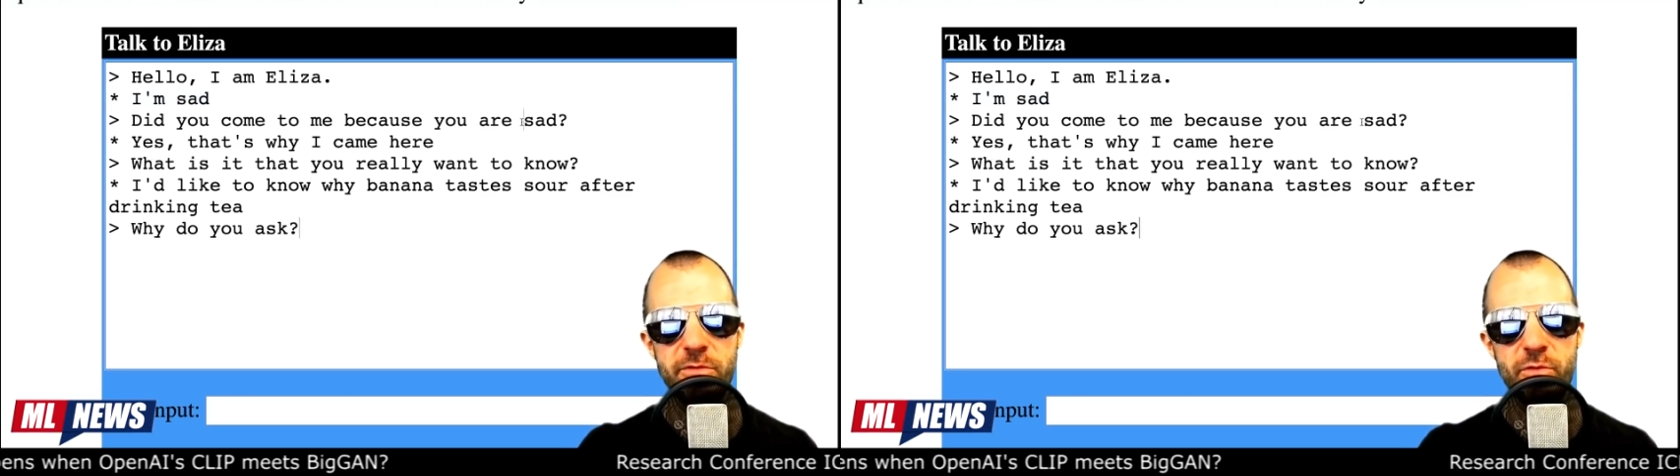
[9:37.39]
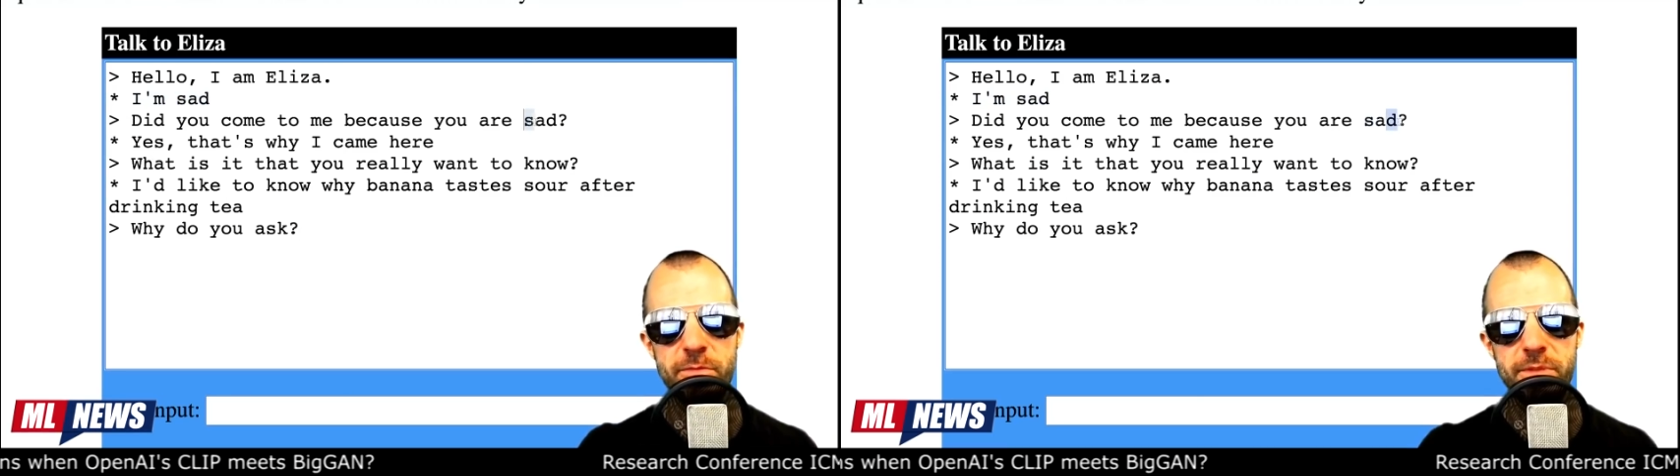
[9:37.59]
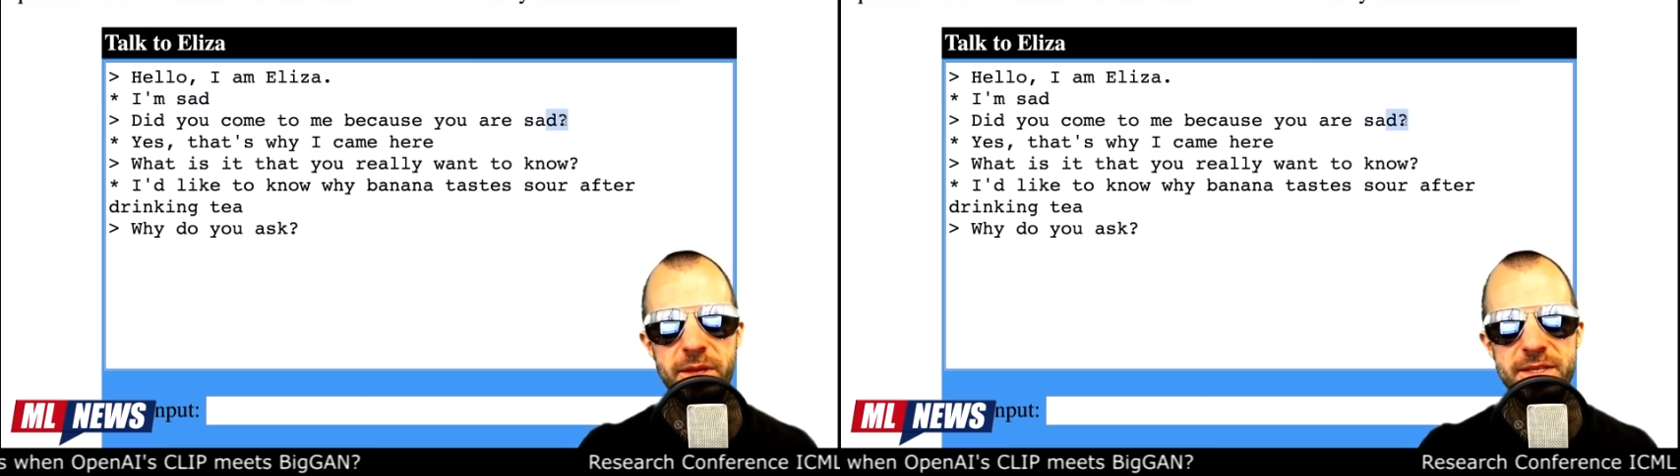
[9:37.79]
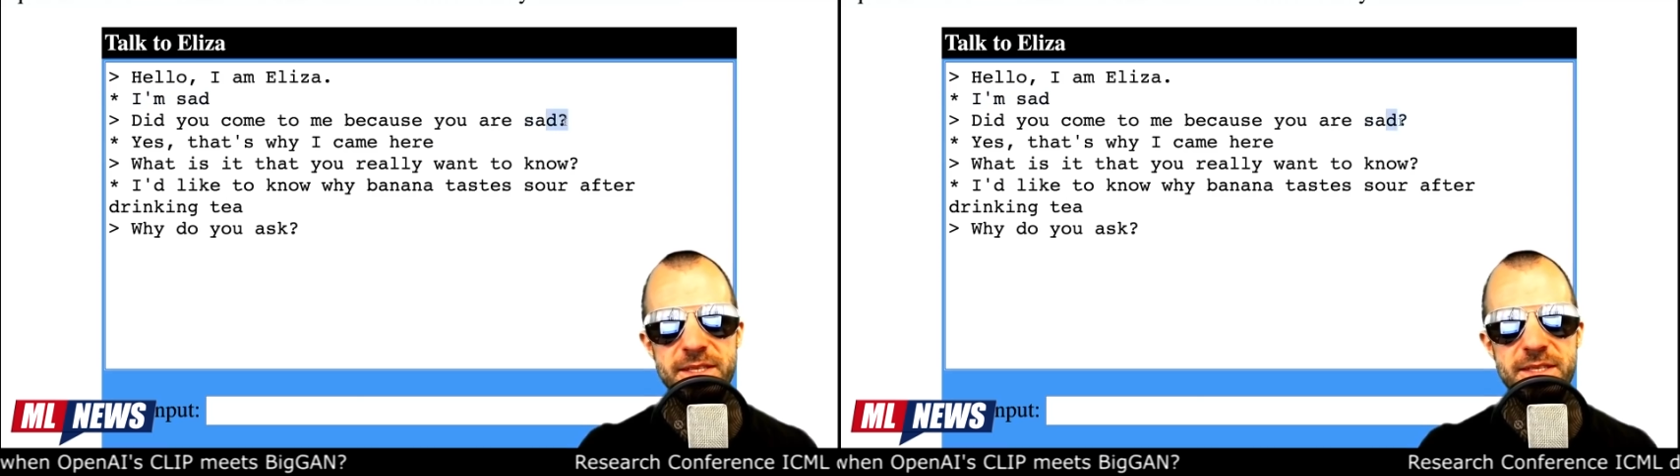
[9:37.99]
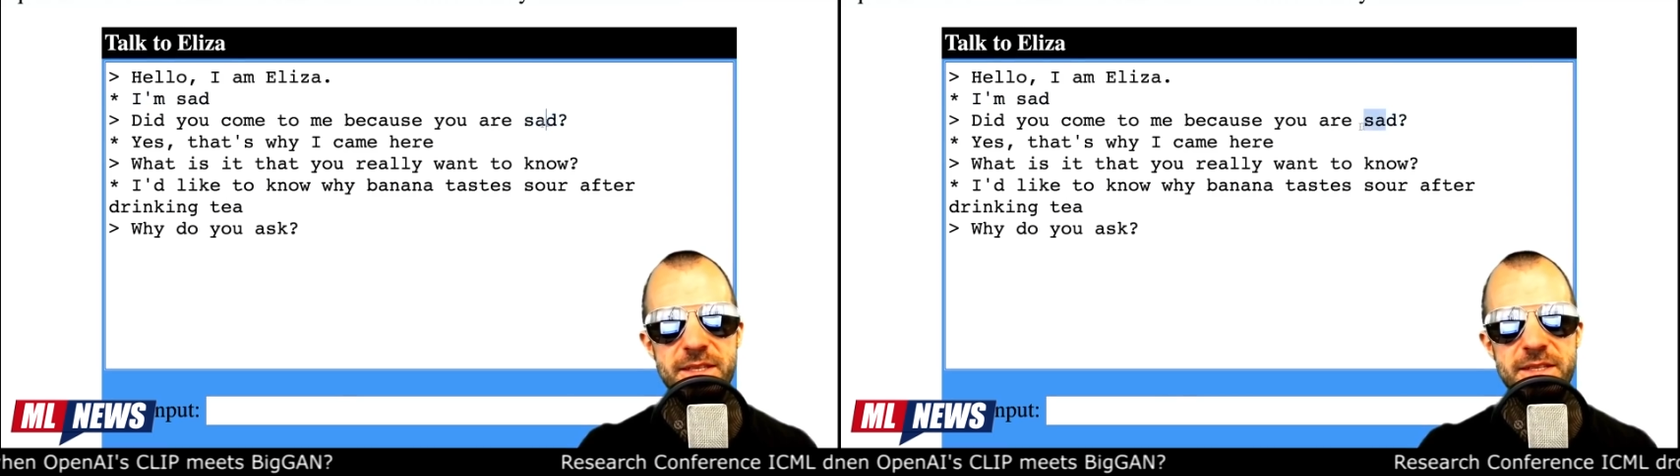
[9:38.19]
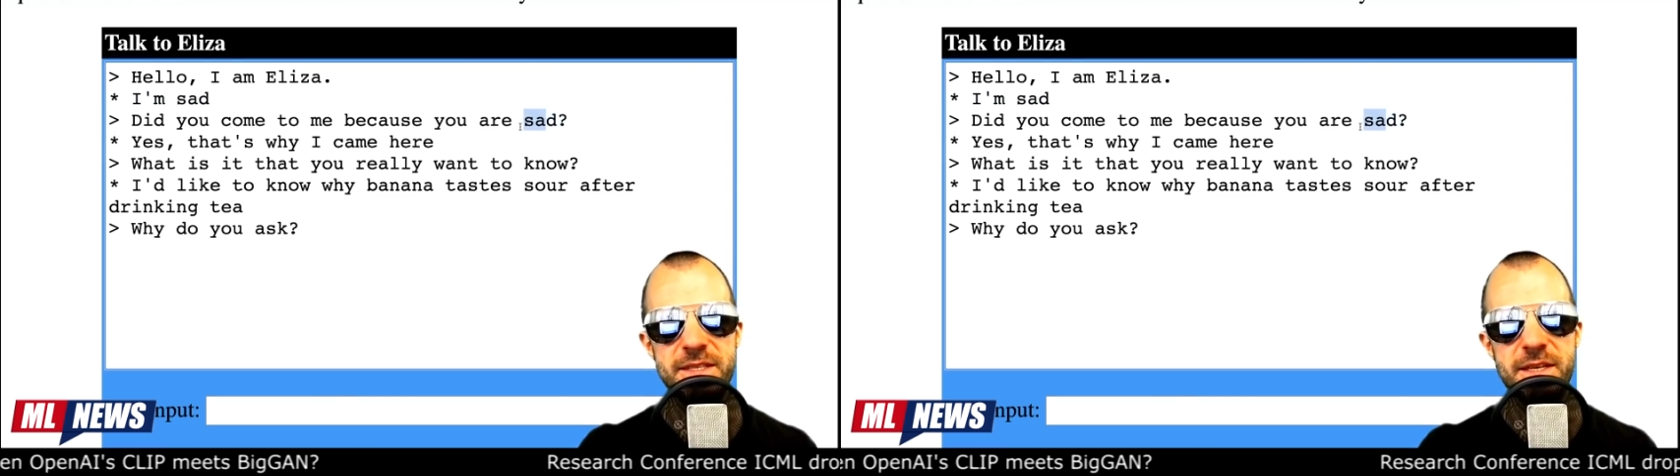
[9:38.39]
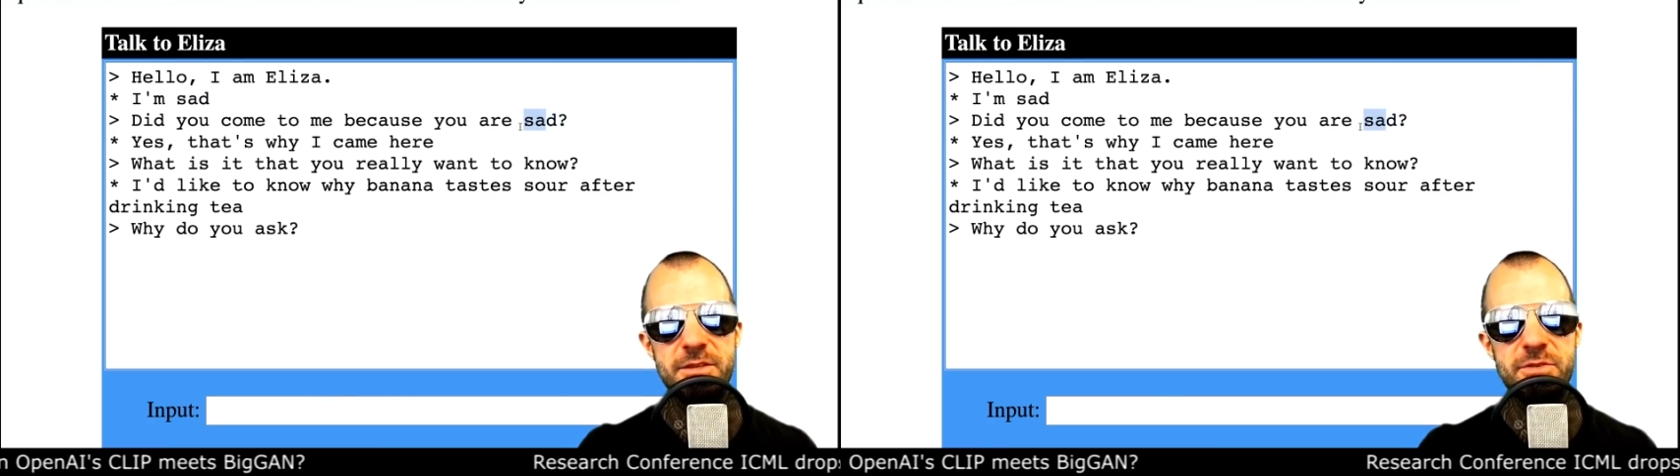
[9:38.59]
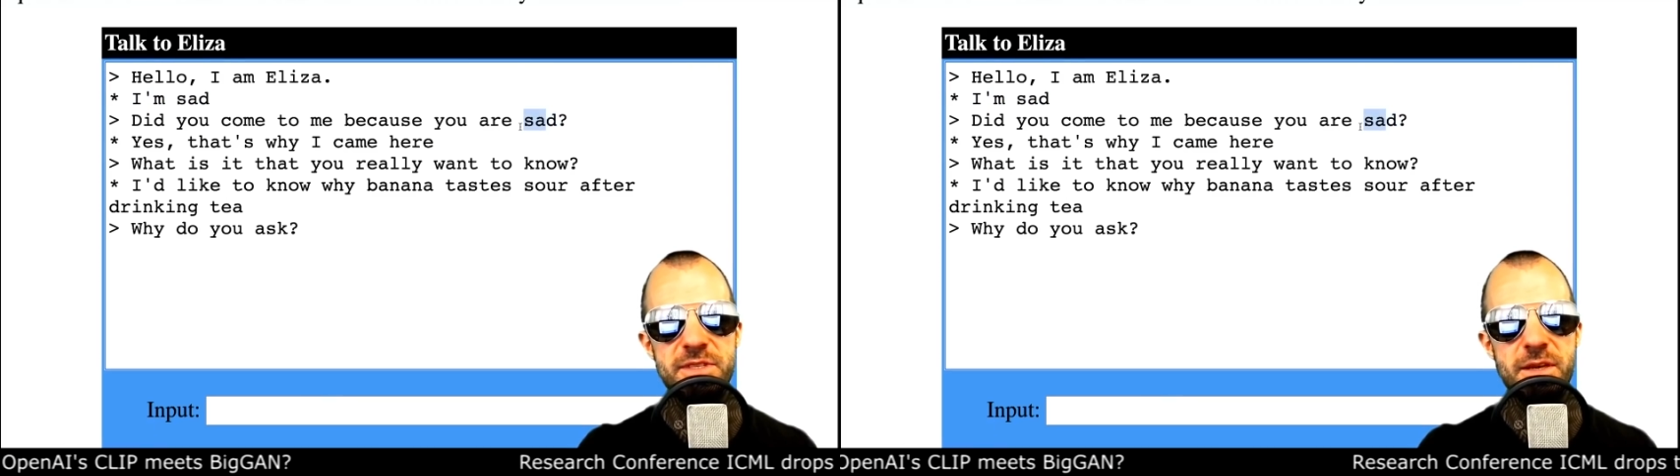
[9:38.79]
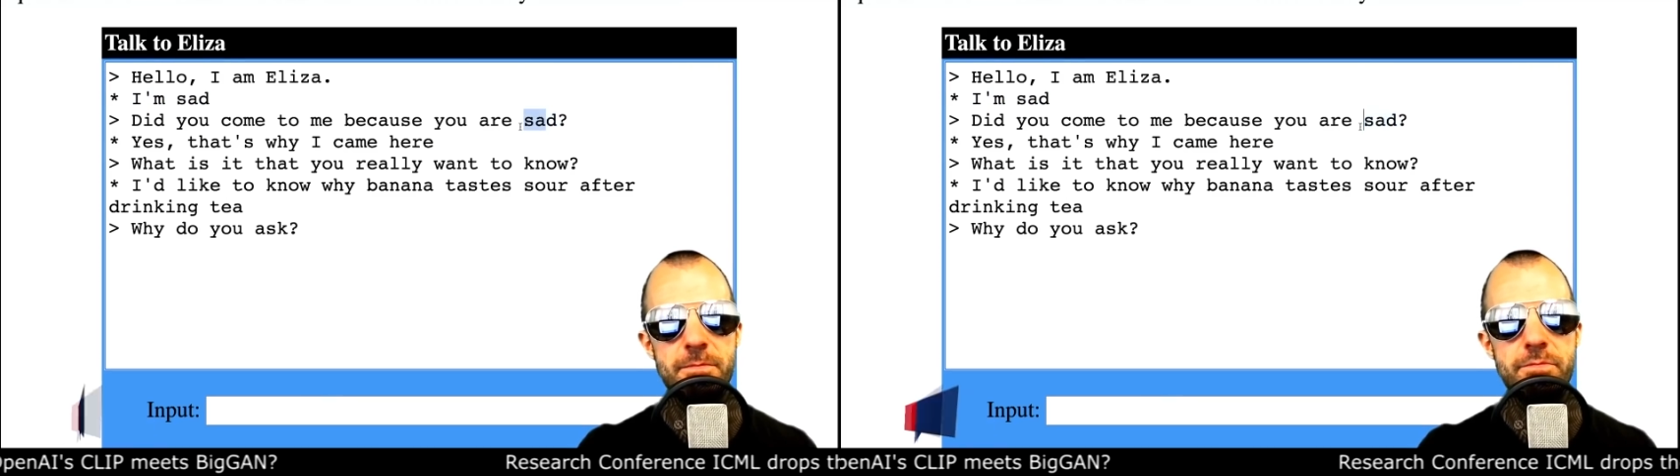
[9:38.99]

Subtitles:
replaces this into some